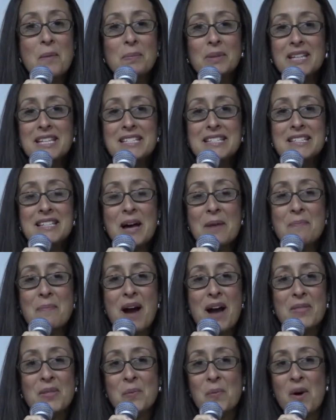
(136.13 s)
please stop
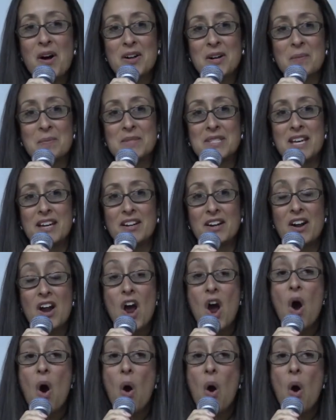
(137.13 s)
by the Welcome Center